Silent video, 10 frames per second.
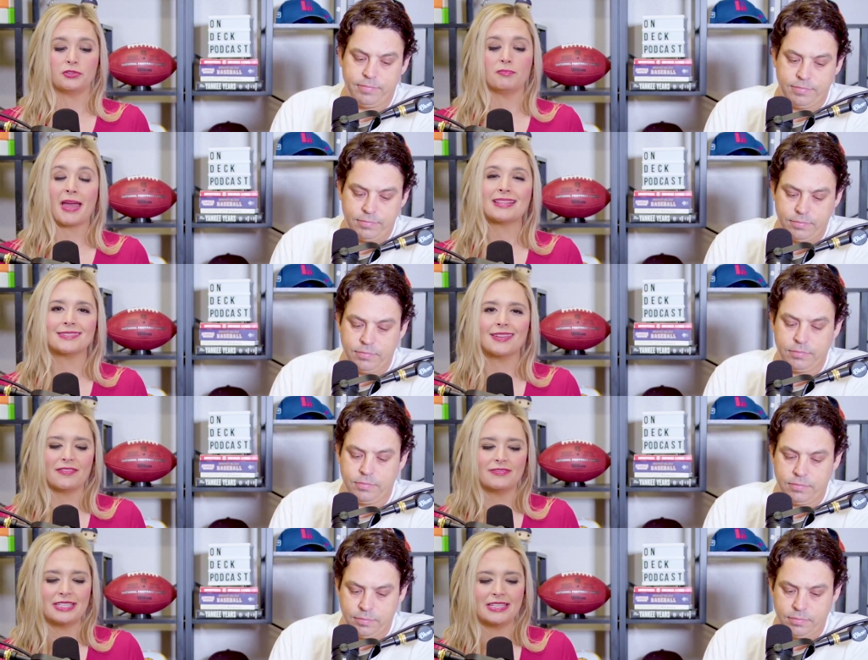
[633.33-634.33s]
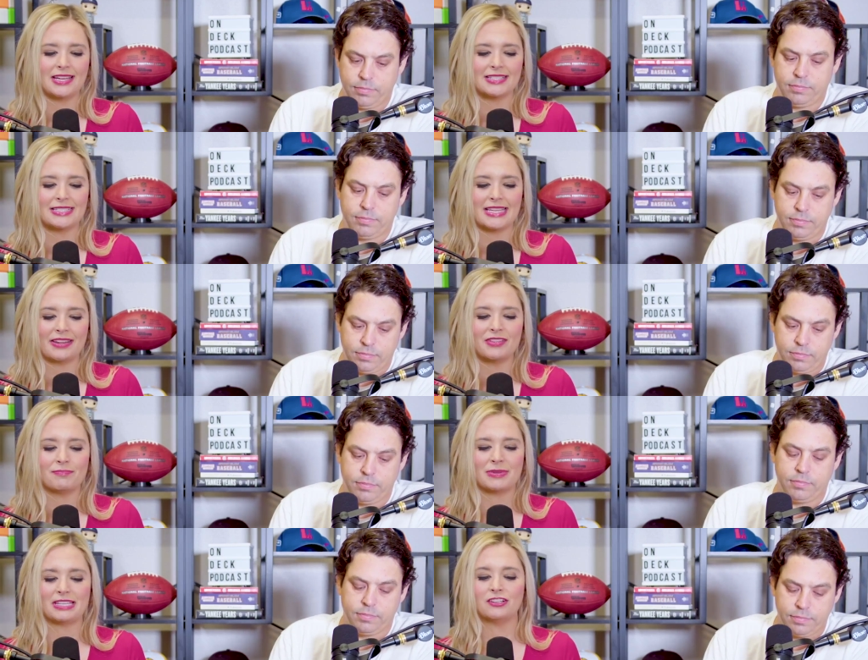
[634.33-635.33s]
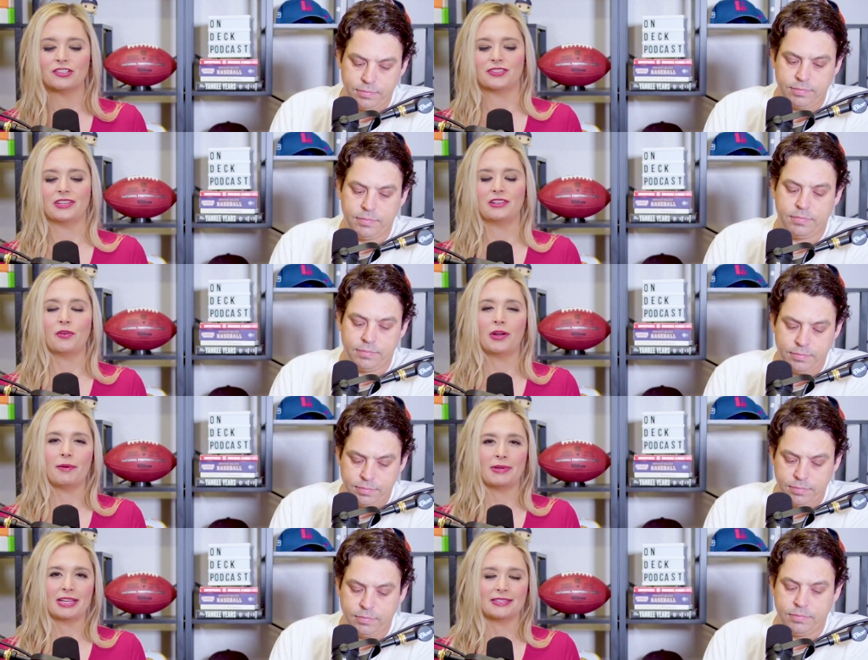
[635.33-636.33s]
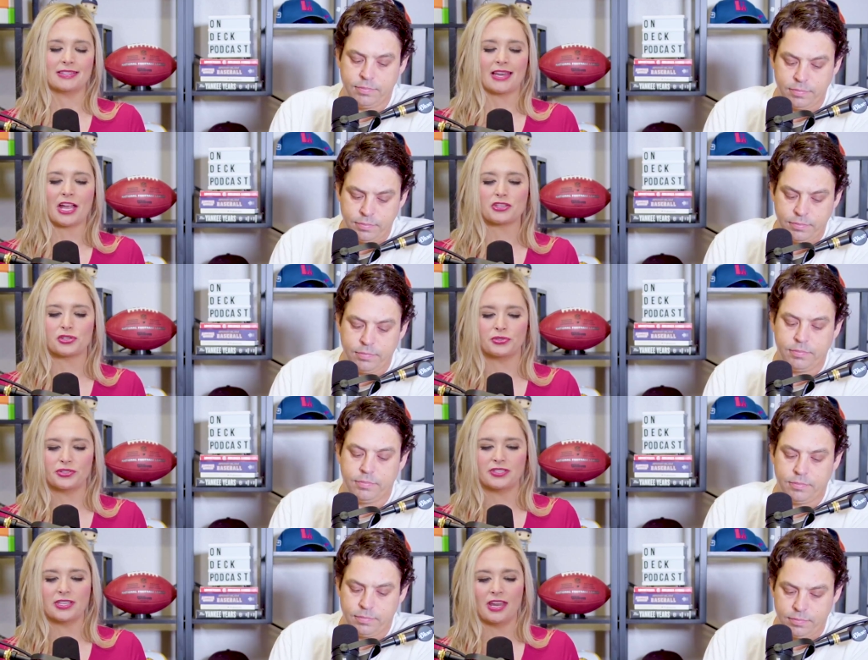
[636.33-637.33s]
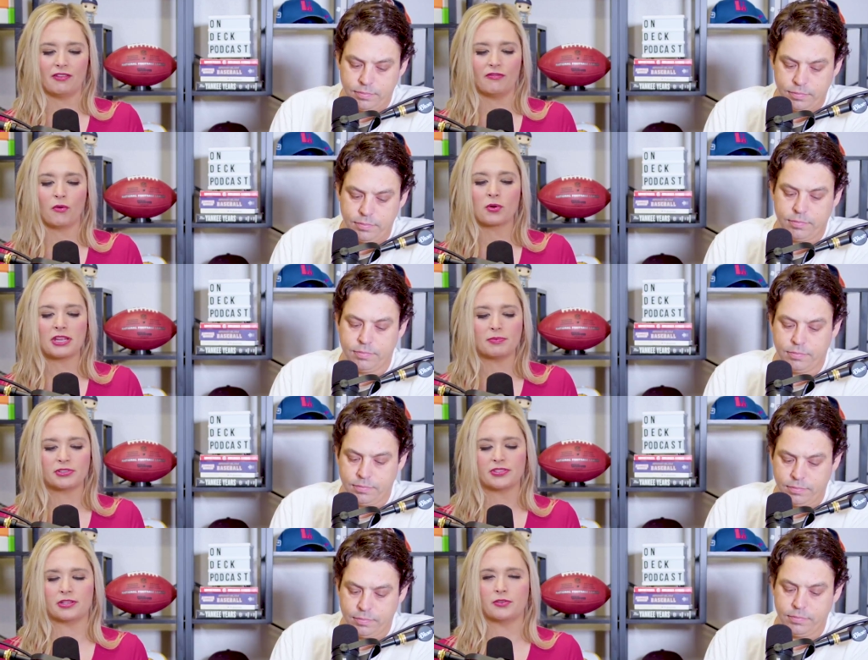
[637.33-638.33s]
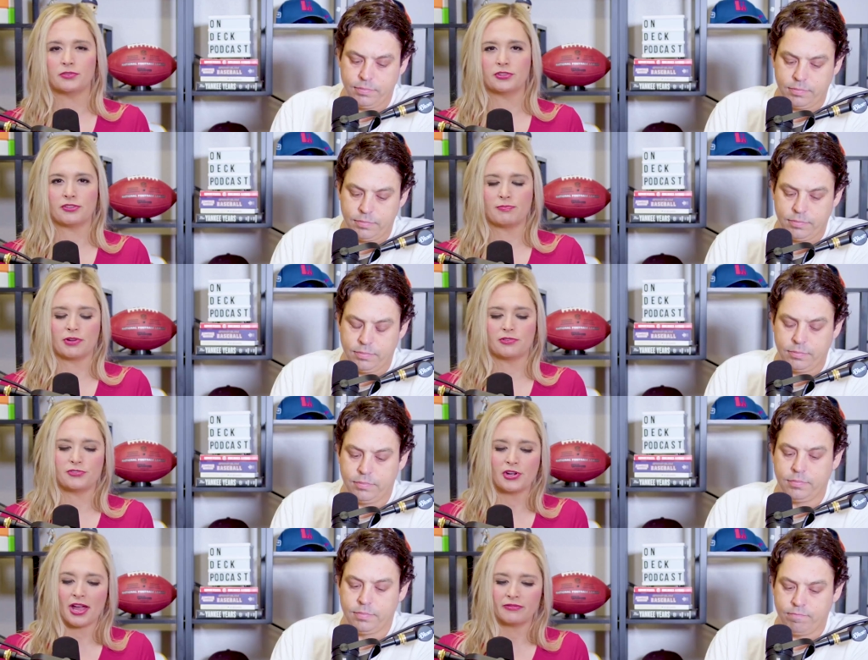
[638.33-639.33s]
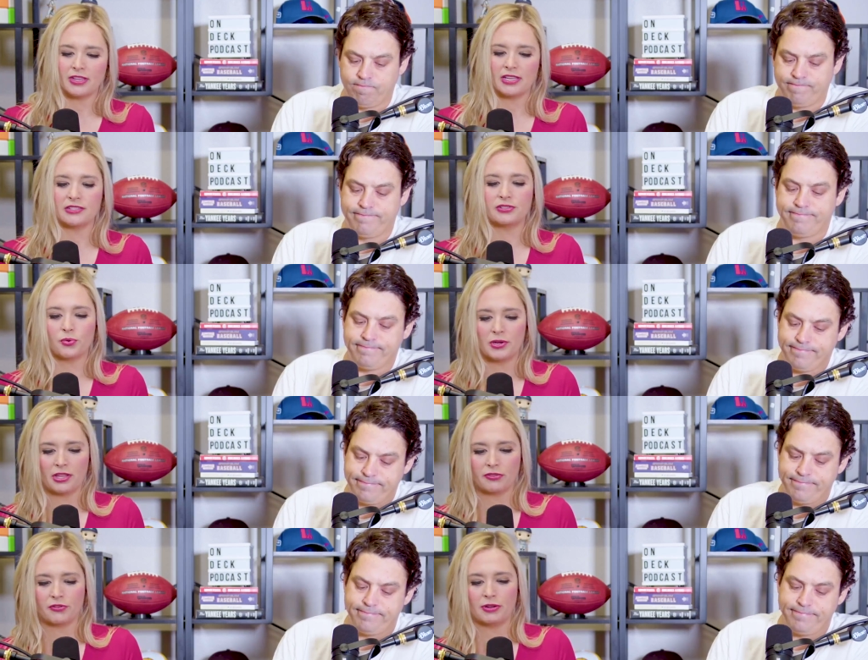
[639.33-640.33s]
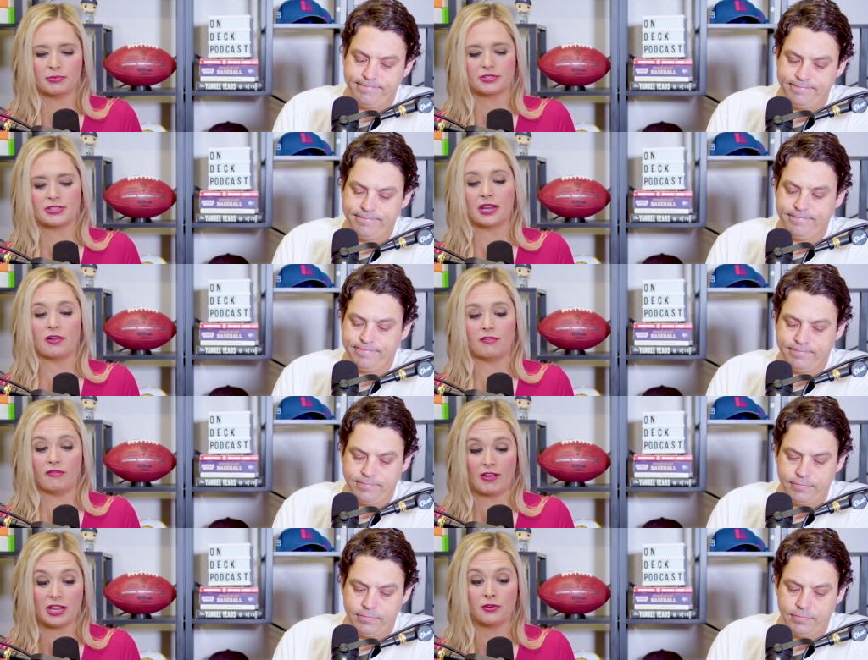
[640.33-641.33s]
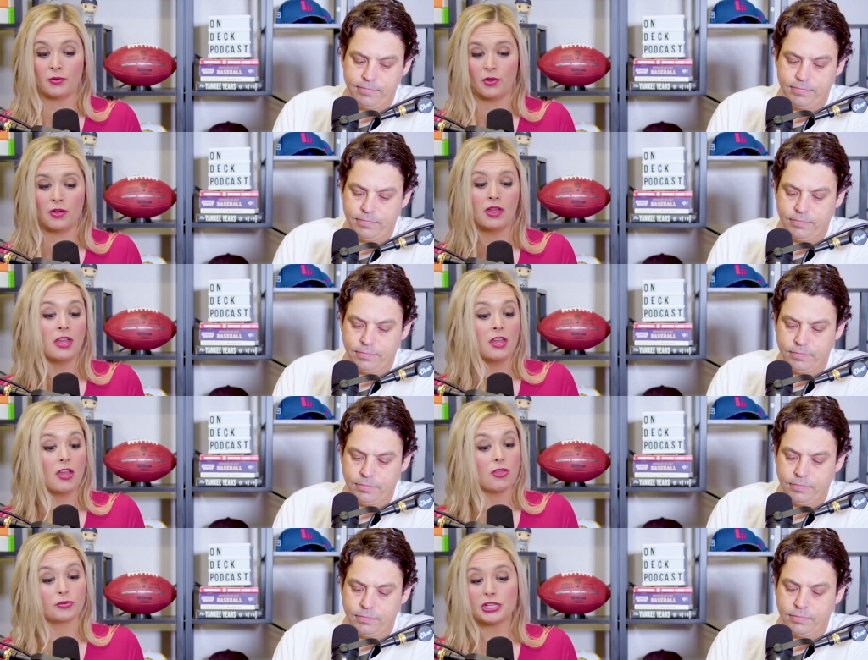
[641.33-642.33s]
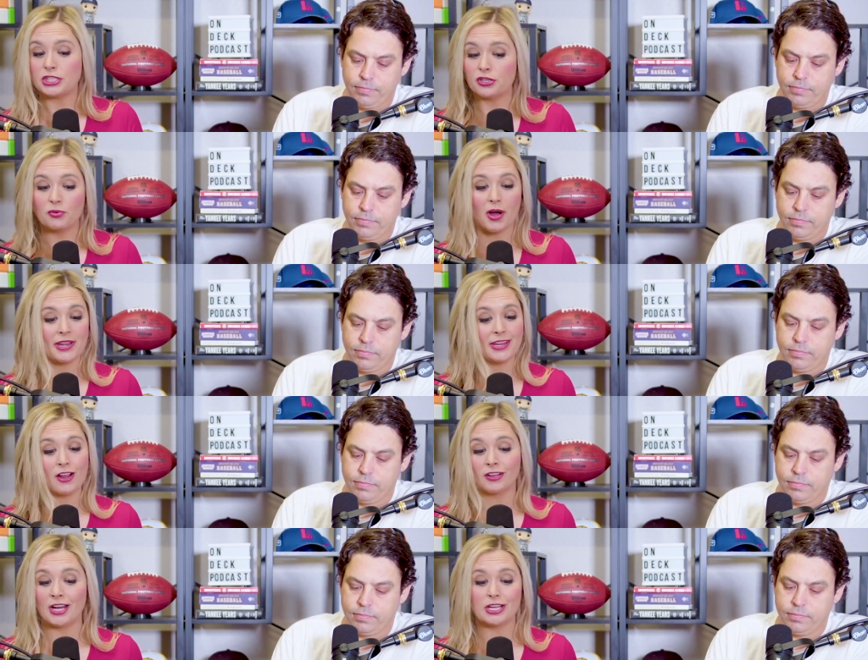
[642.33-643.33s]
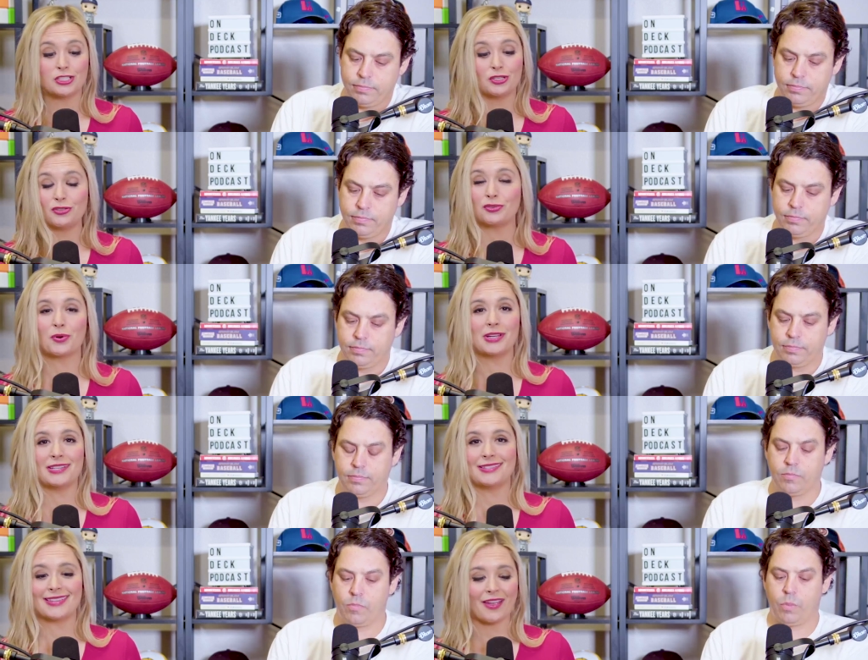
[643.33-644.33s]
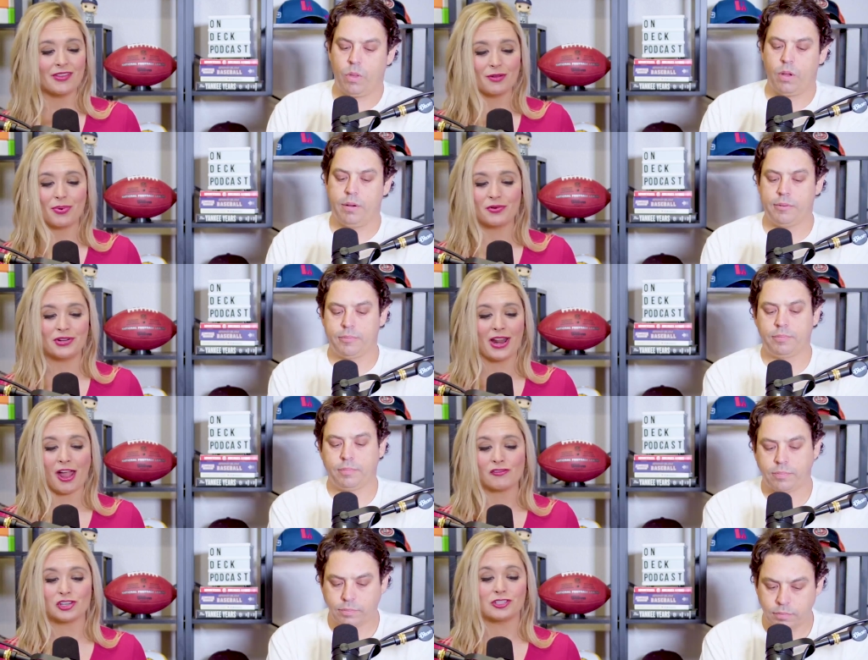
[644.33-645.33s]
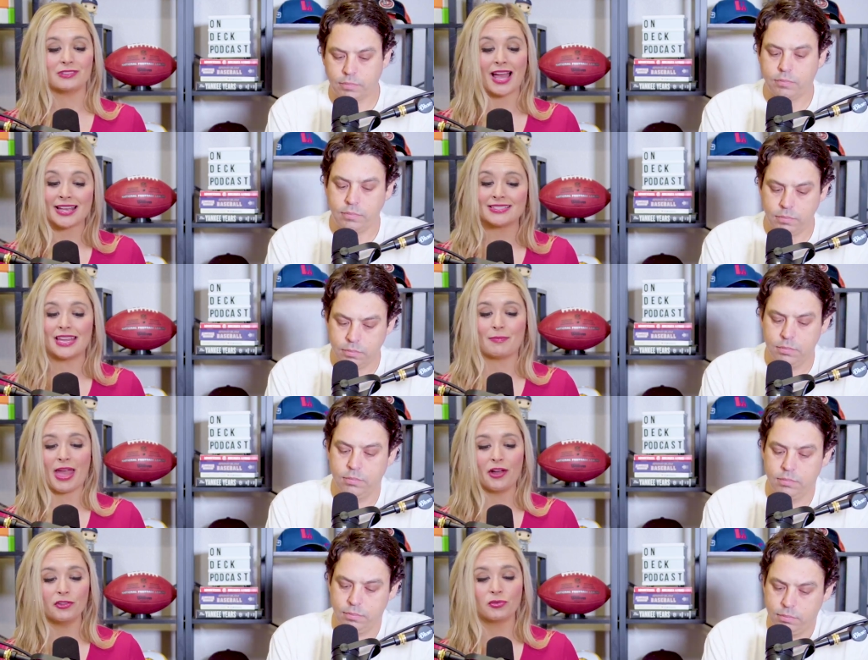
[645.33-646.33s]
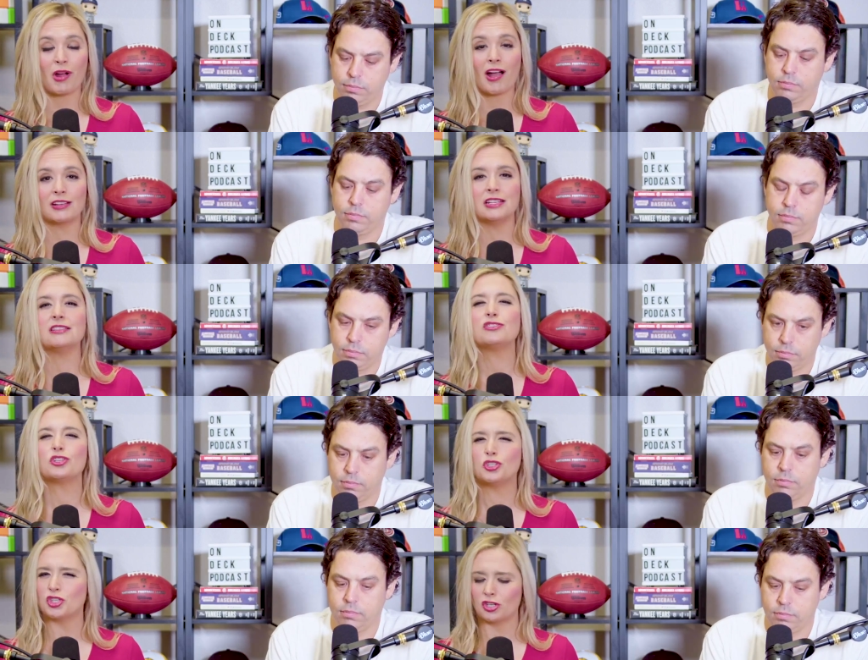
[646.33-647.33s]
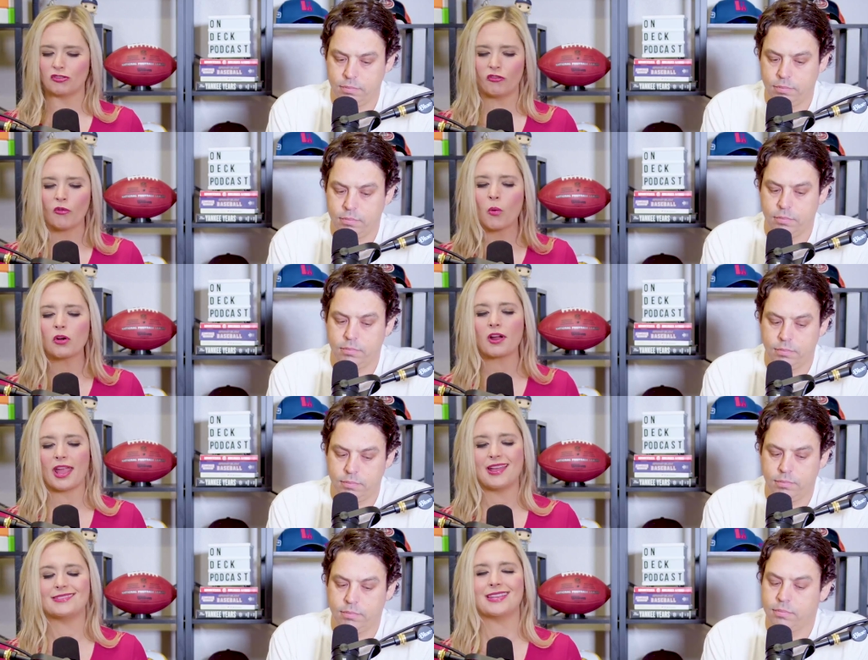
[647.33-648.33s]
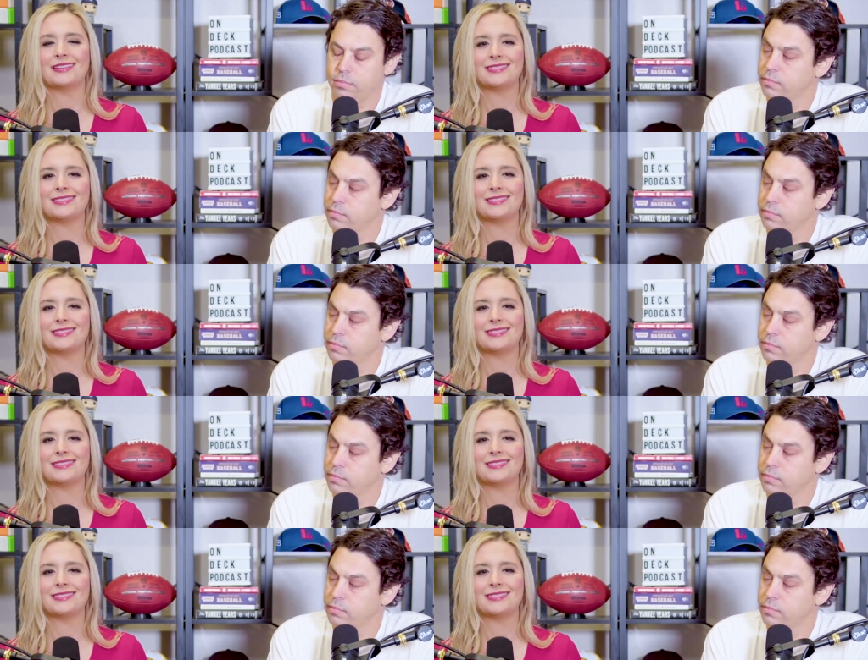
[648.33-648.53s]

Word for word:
Speaker 1: Mets lefty David Peterson going up against the Nationals today. Forty percent ownership on DraftKings, twenty three percent on FanDuel. 3-2-1 ERA, 227 opponent average. Last game held the Rockies to just four hits in